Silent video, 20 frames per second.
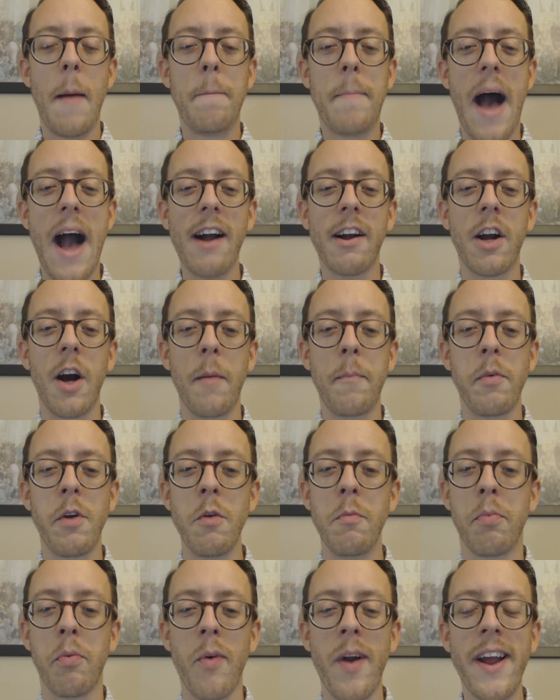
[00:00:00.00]
backup
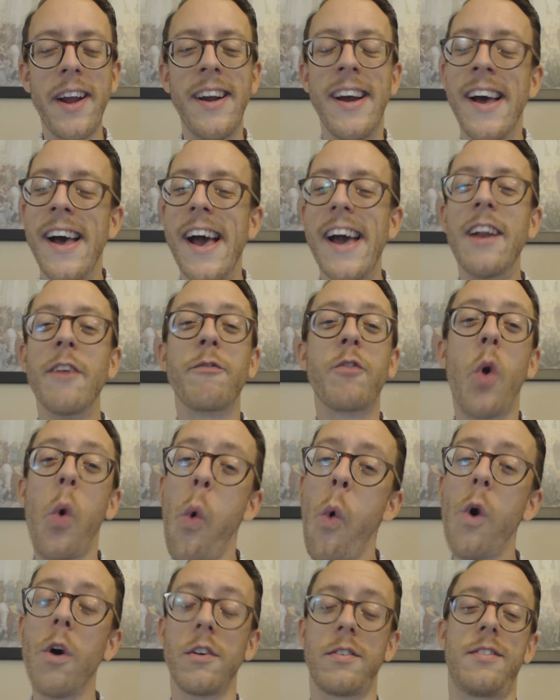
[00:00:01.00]
you bring, and of
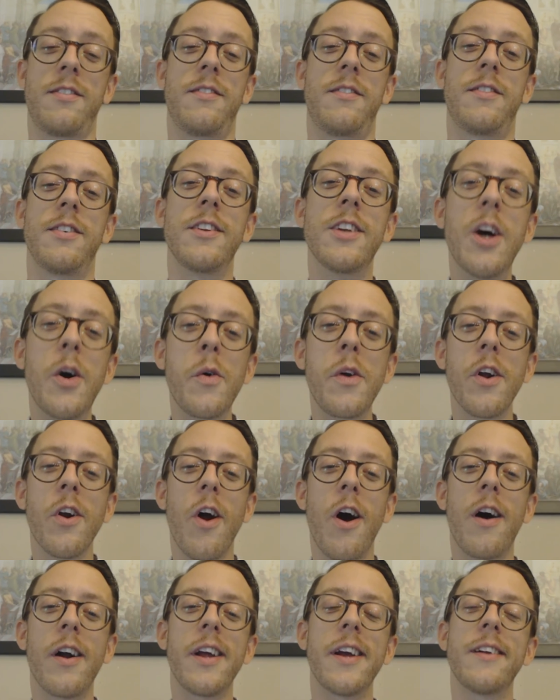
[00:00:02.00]
course, to know
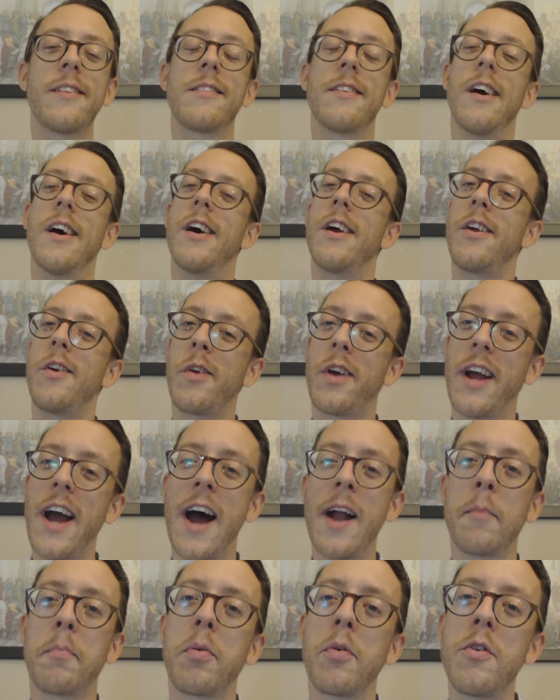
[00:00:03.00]
your audience, you
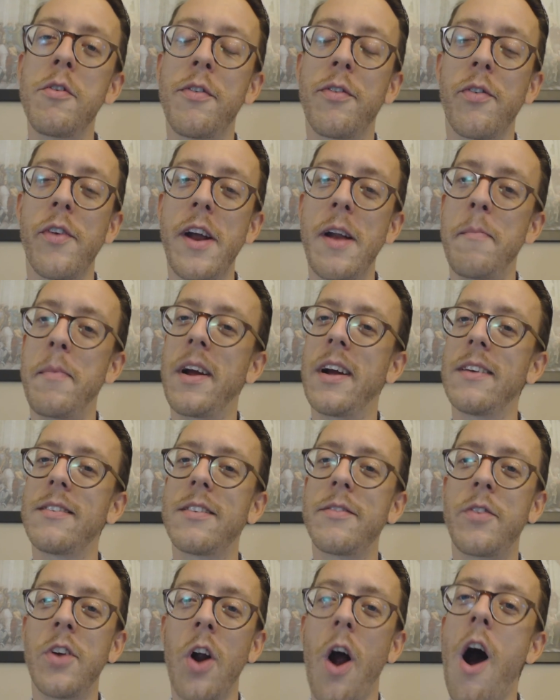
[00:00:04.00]
got to proofread,
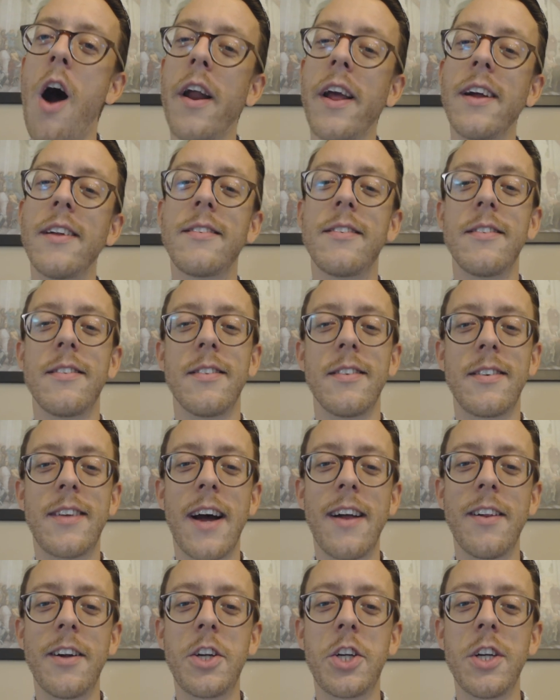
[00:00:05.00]
because if your audience is
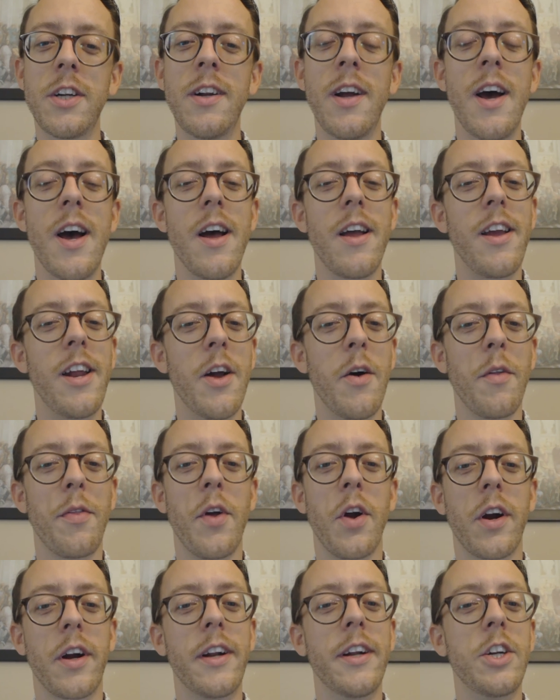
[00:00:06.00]
intelligent, they're
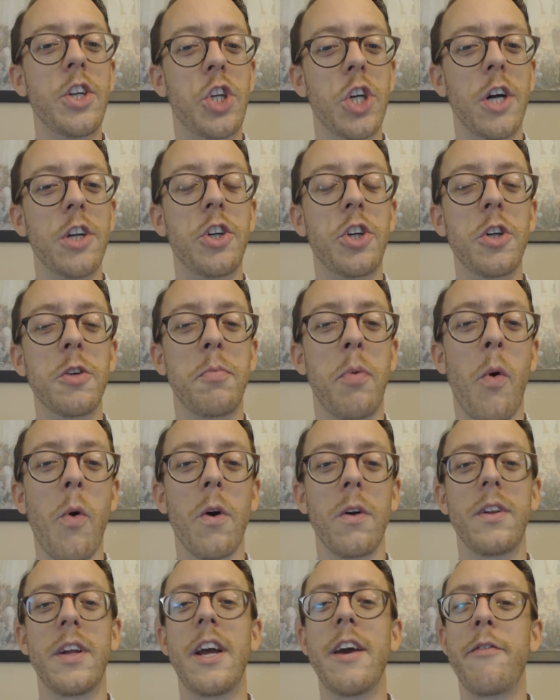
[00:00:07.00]
going to judge you
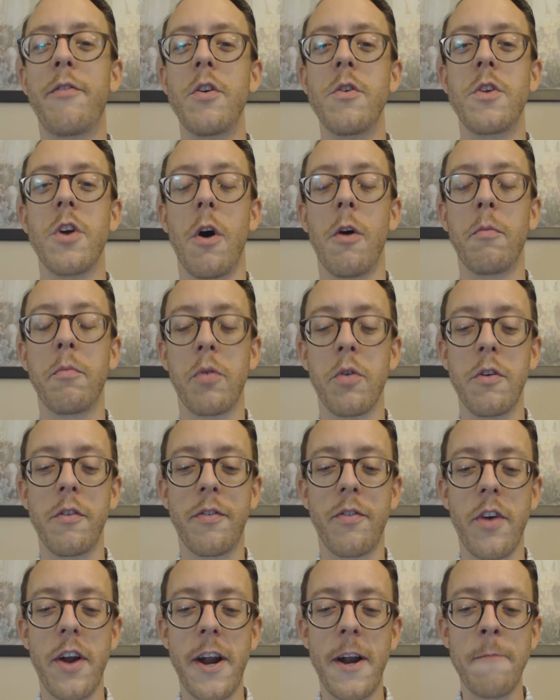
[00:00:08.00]
poorly if you don't
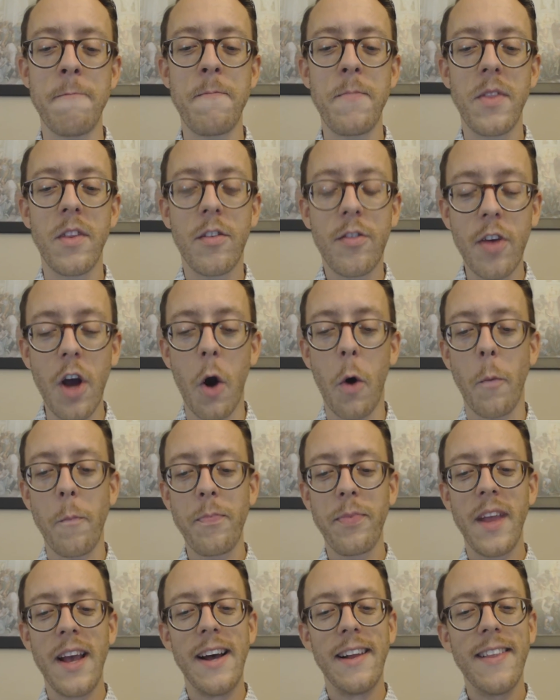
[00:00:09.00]
proofread. So,
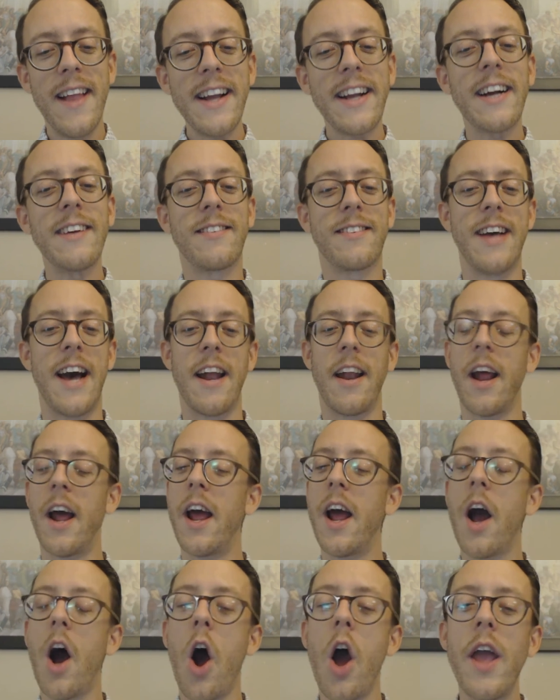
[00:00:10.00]
like I said,
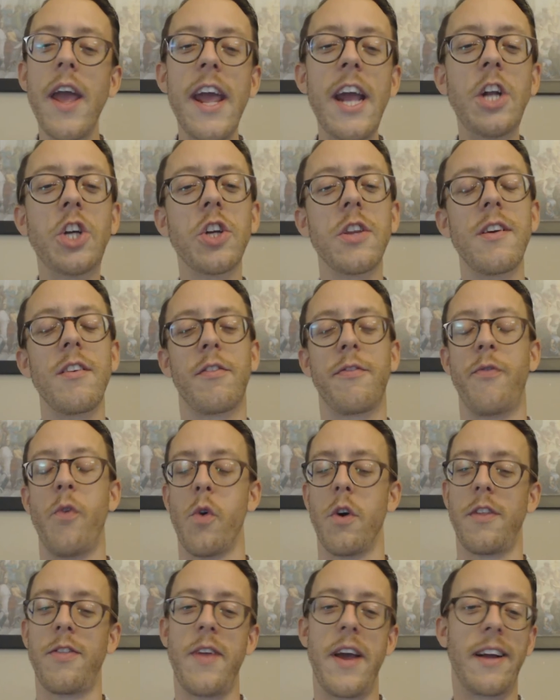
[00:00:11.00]
each of these
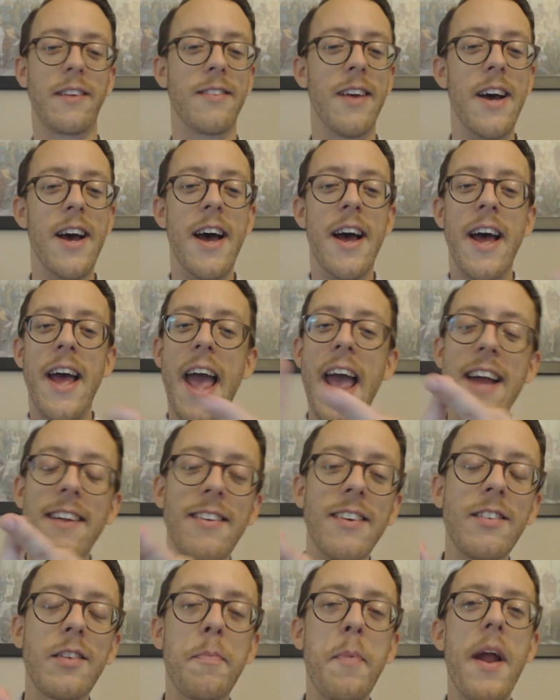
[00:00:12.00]
four things,
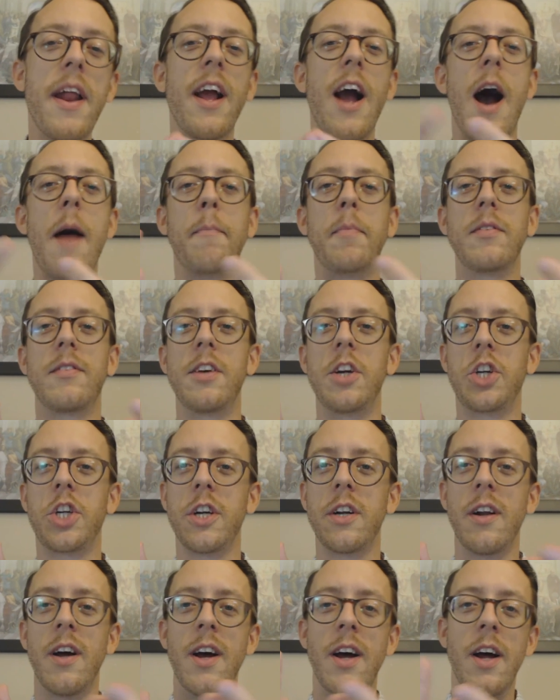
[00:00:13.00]
anticipating
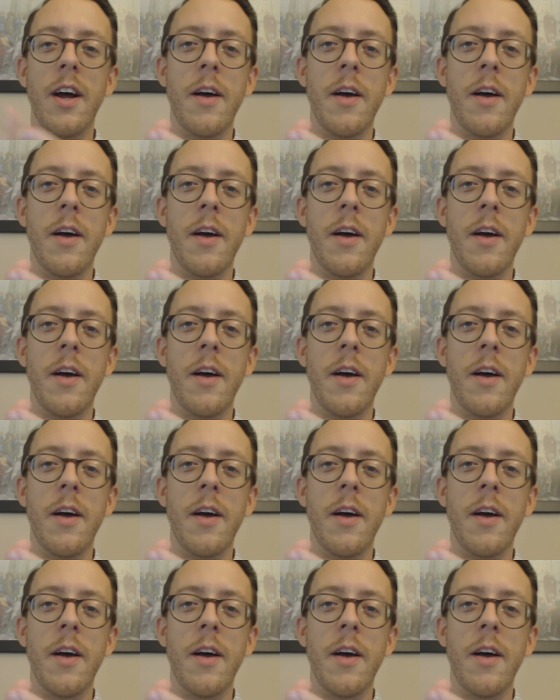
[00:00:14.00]
opposition,